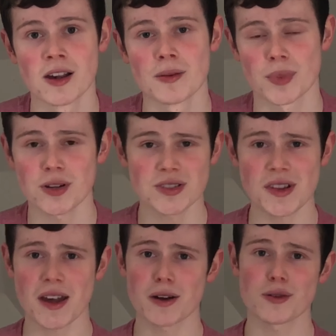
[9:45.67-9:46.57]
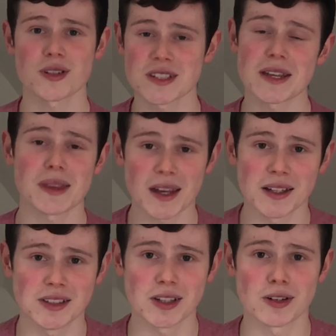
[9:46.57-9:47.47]
Personally, I resent the
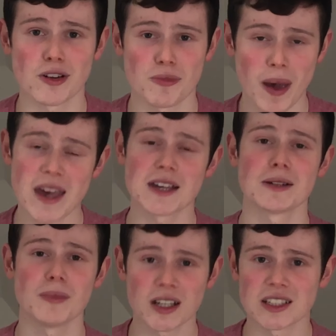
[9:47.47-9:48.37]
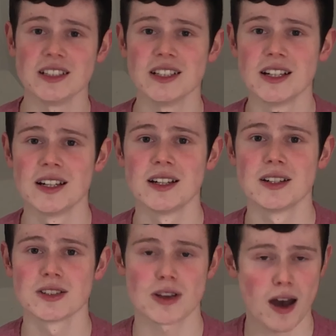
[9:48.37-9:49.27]
idea of paying money
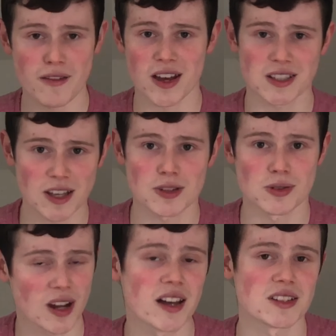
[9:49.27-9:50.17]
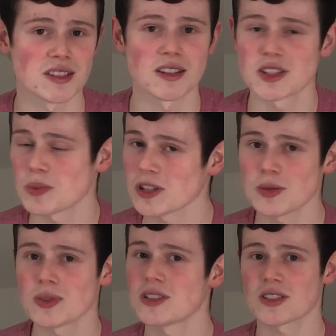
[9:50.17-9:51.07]
to have access to an ISA,
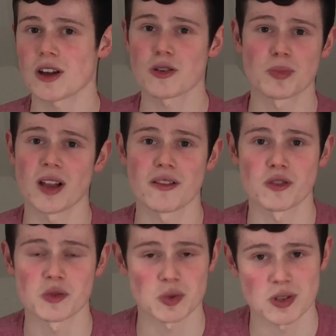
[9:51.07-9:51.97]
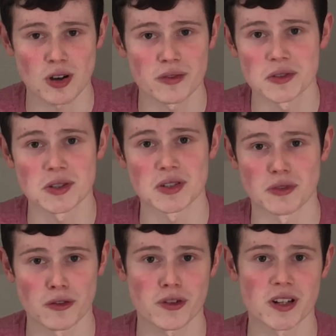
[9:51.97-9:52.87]
especially when there's other platforms which offer you this
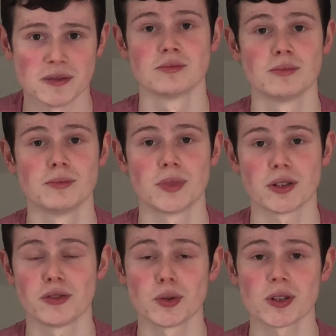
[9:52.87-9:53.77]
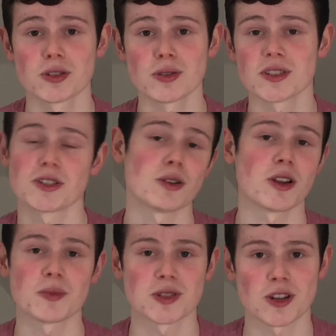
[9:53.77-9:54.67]
for free. But if you want to do it, don't
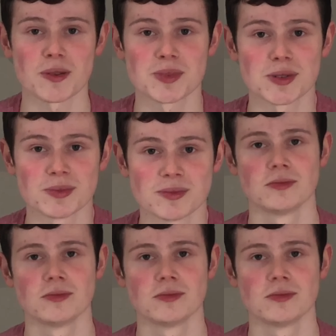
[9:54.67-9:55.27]
let me stop you.